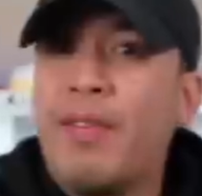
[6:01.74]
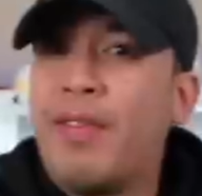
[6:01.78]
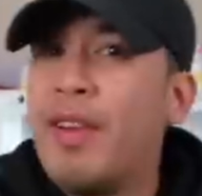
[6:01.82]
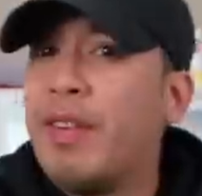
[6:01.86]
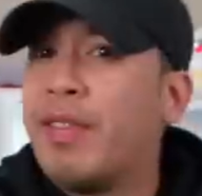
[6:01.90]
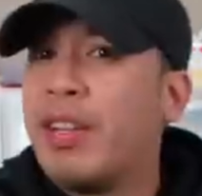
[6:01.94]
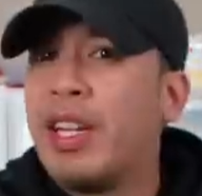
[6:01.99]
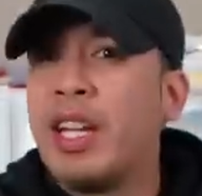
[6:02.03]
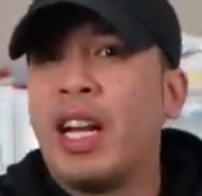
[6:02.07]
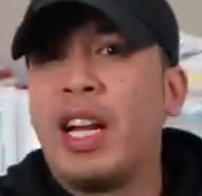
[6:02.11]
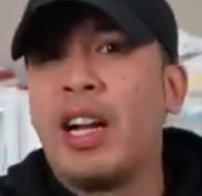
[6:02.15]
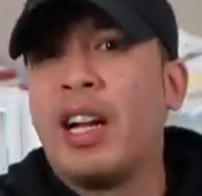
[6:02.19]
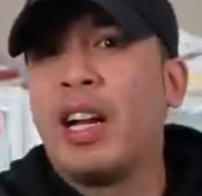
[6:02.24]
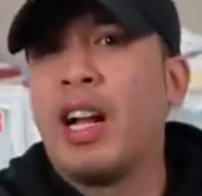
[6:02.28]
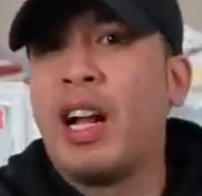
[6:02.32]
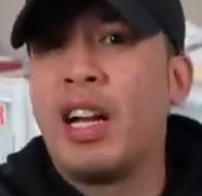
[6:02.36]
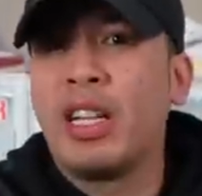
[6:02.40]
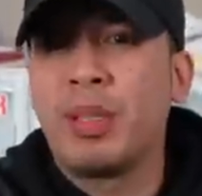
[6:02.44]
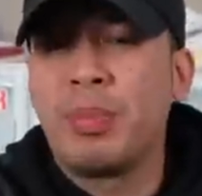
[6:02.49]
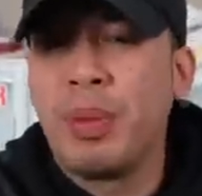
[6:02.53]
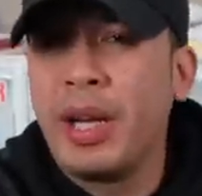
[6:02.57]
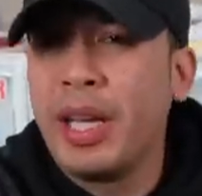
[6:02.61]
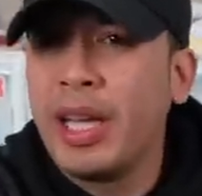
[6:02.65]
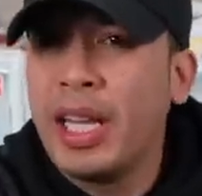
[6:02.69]
fifteen hundred
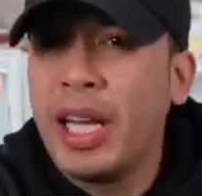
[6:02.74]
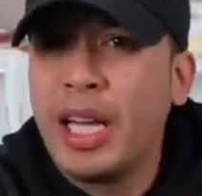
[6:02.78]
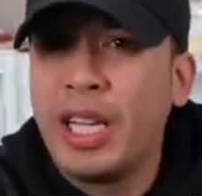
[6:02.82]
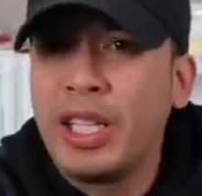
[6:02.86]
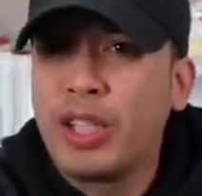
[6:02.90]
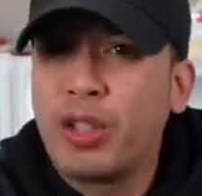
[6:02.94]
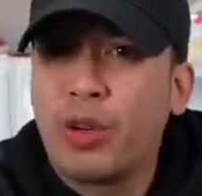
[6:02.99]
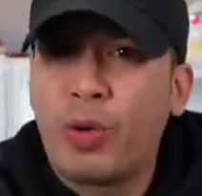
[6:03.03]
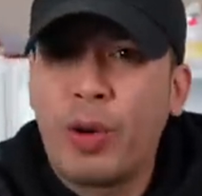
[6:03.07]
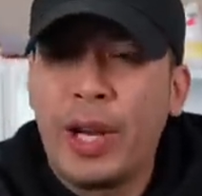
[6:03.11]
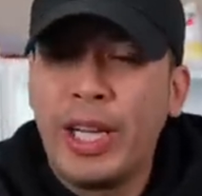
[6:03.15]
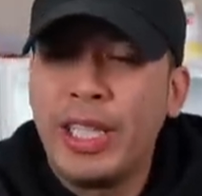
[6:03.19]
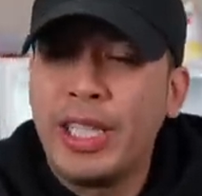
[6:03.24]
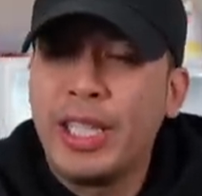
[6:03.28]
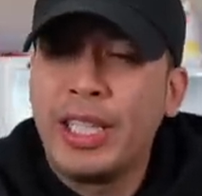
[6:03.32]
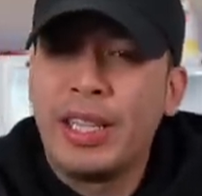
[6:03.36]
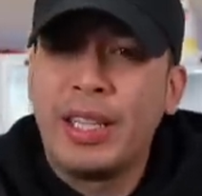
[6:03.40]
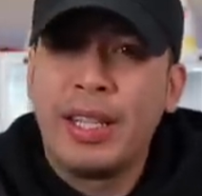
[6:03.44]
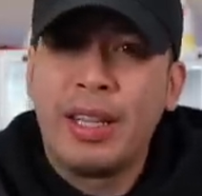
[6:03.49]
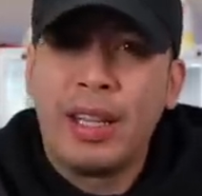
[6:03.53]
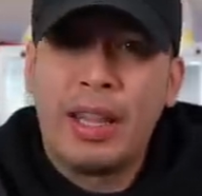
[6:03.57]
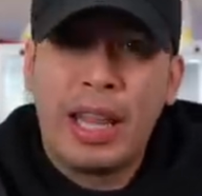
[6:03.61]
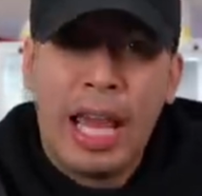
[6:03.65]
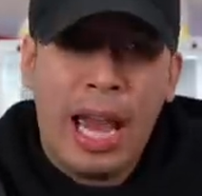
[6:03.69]
dollars, man. That is
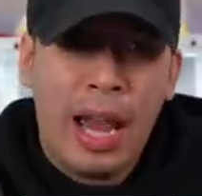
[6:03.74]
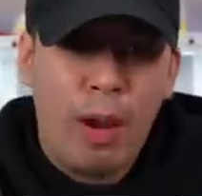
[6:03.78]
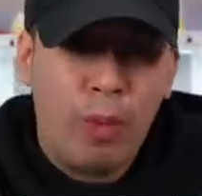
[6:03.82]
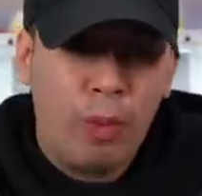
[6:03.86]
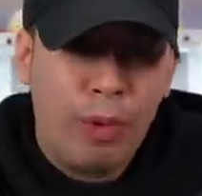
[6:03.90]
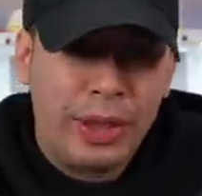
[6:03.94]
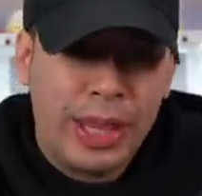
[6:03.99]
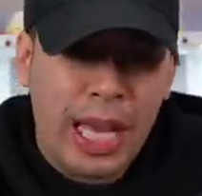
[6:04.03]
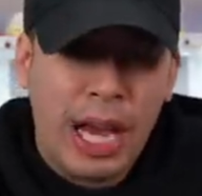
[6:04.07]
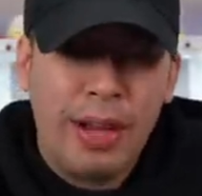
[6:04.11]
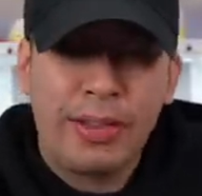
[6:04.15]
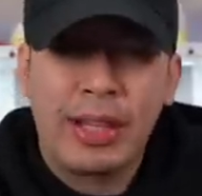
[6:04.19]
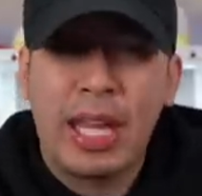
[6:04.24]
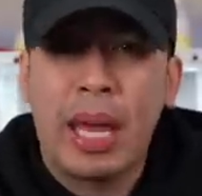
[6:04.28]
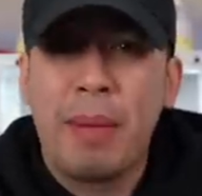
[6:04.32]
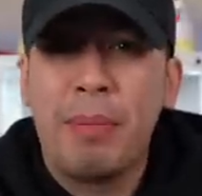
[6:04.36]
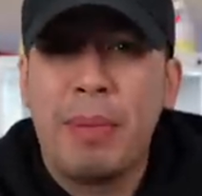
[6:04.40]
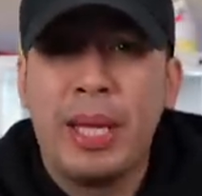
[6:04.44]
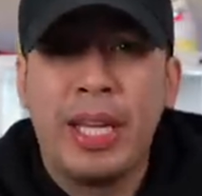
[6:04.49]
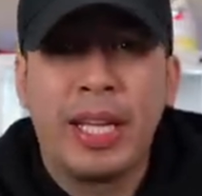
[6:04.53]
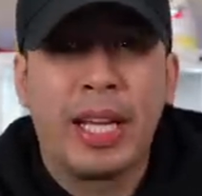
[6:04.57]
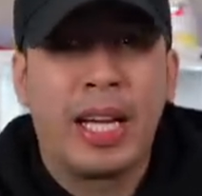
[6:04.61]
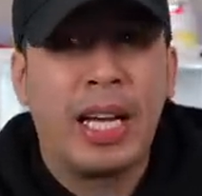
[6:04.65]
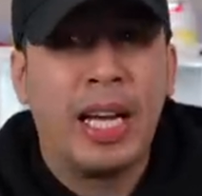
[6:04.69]
crazy. That without
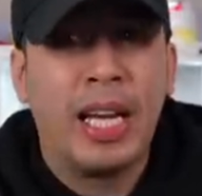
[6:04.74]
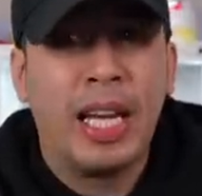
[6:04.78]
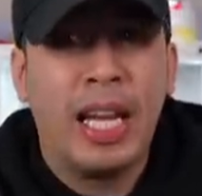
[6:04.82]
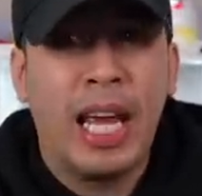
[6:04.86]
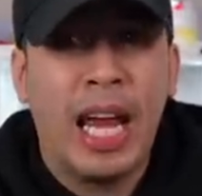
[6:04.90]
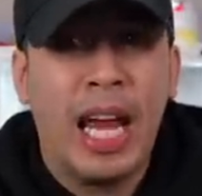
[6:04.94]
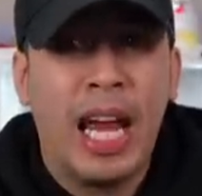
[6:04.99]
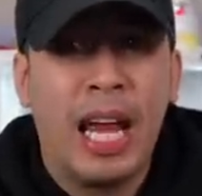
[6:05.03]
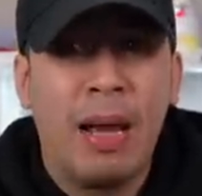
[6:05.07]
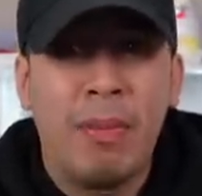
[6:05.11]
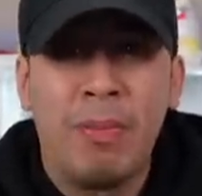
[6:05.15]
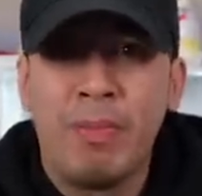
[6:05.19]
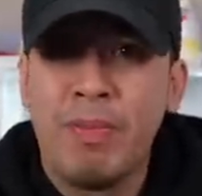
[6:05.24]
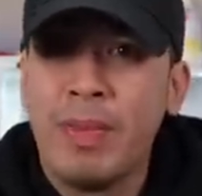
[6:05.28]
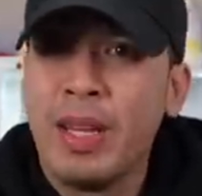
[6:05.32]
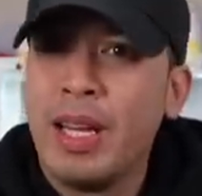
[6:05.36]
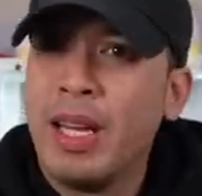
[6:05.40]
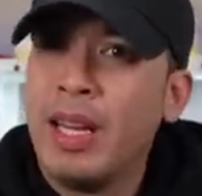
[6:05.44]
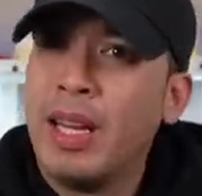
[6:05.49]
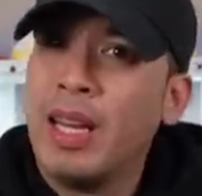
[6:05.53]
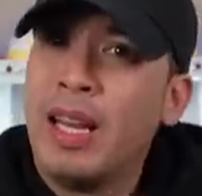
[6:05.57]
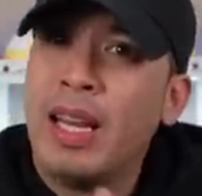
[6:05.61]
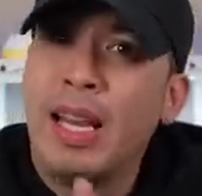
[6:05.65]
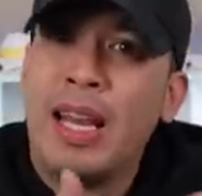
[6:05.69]
that being a collab,
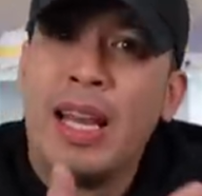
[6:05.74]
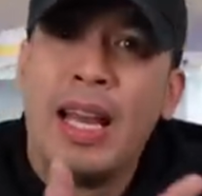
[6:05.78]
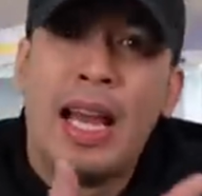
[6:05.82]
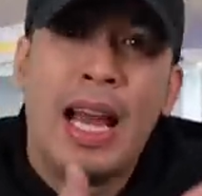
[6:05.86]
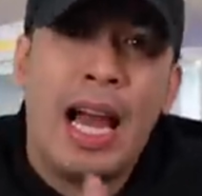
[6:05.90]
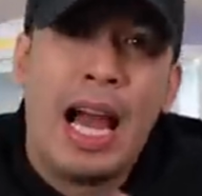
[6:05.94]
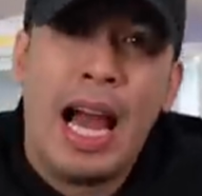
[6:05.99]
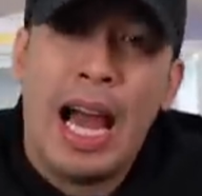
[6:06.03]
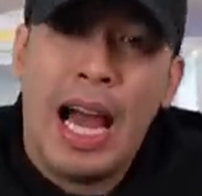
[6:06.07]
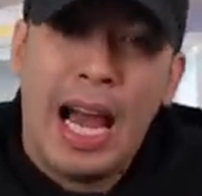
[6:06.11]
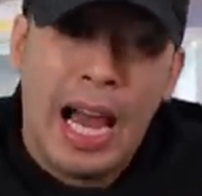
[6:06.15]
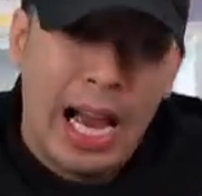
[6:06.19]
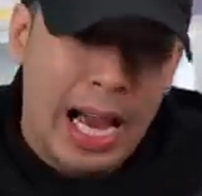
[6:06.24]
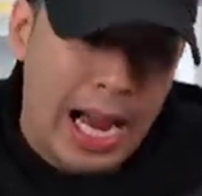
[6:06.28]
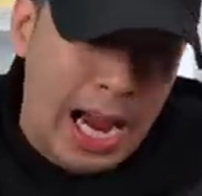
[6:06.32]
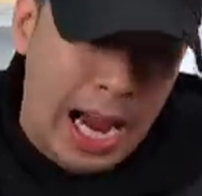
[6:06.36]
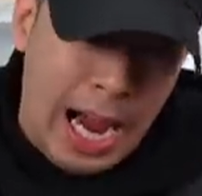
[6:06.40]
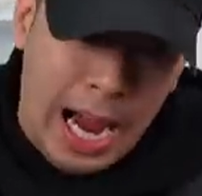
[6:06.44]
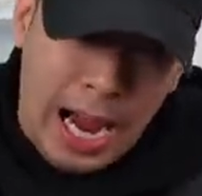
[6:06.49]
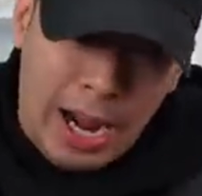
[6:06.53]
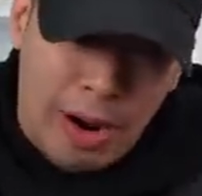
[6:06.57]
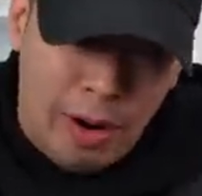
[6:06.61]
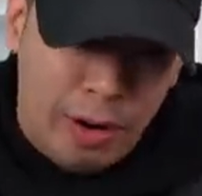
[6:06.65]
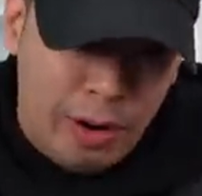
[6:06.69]
I,
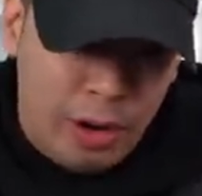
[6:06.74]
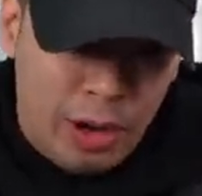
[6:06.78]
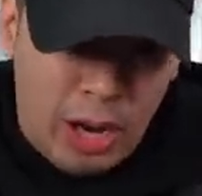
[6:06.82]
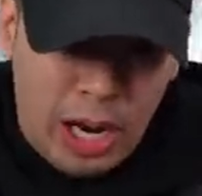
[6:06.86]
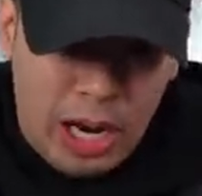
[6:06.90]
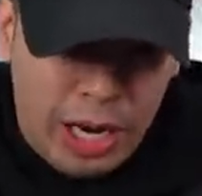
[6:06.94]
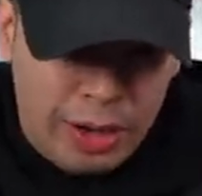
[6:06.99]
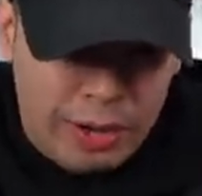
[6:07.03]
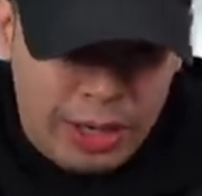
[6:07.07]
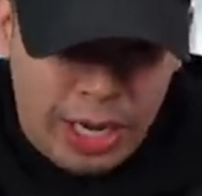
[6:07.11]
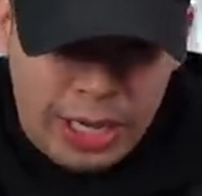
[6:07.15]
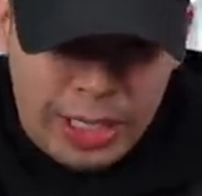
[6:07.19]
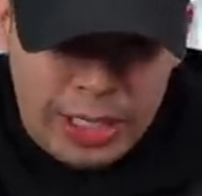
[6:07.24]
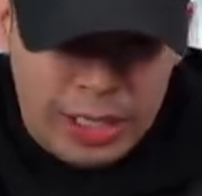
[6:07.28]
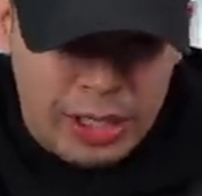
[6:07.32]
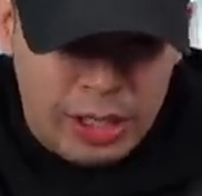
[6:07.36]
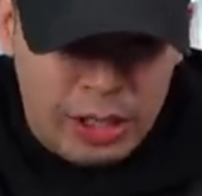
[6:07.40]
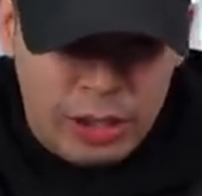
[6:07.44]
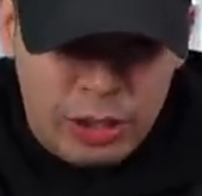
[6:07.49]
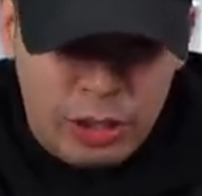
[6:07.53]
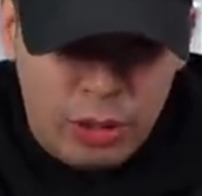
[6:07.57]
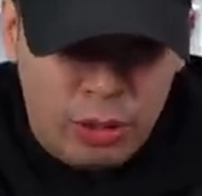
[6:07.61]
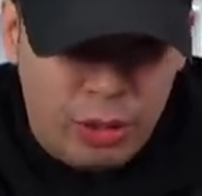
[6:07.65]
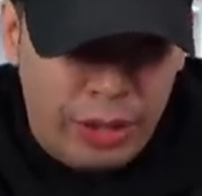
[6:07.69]
I don't know how Nike's
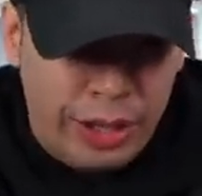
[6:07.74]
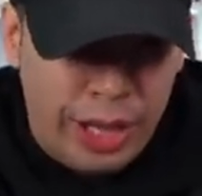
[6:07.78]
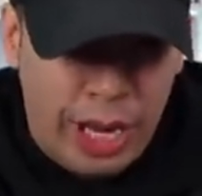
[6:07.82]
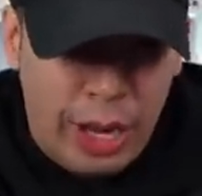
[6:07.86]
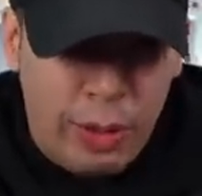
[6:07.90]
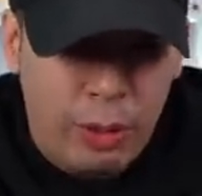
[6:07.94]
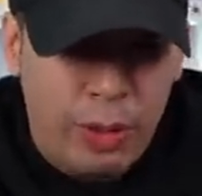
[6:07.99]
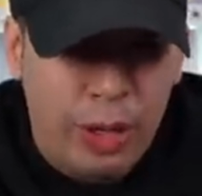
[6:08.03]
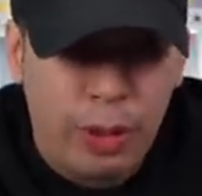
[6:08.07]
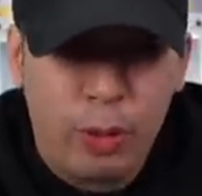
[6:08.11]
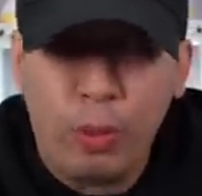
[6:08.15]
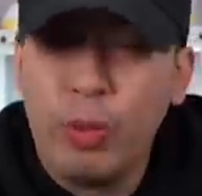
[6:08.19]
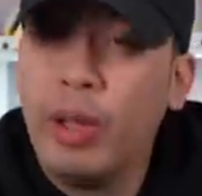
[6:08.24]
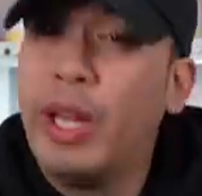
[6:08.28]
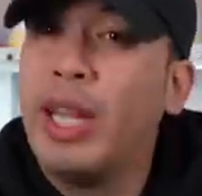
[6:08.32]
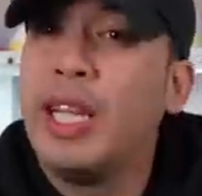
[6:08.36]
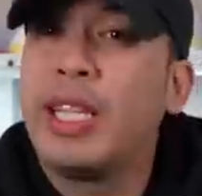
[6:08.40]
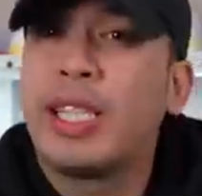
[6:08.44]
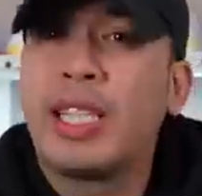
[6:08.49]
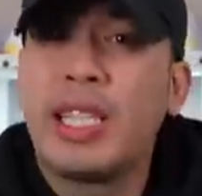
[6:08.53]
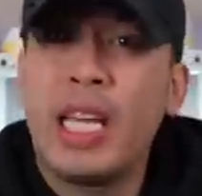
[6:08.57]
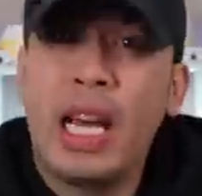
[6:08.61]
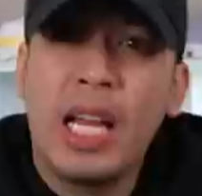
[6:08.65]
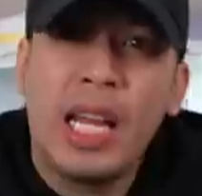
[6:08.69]
gonna do on that one. Will
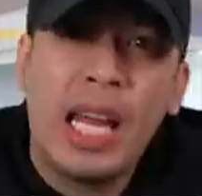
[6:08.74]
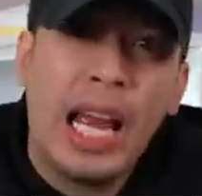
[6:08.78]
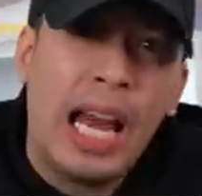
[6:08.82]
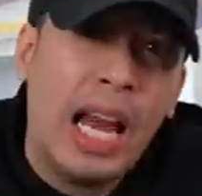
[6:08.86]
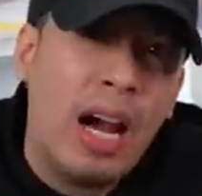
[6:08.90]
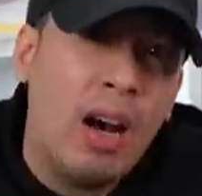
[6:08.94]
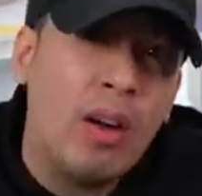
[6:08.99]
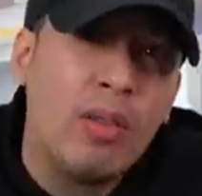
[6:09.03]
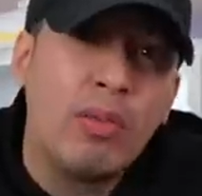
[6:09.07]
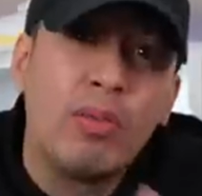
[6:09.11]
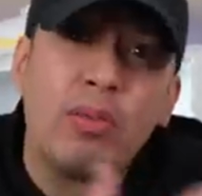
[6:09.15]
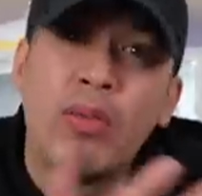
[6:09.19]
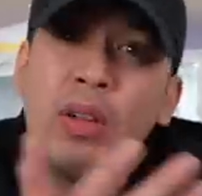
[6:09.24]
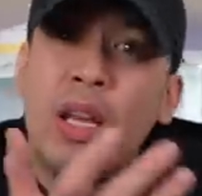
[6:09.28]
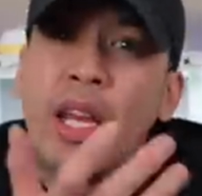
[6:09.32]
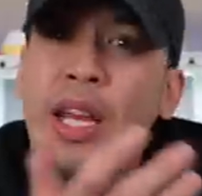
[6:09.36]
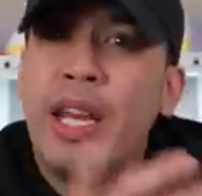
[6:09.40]
it sell out?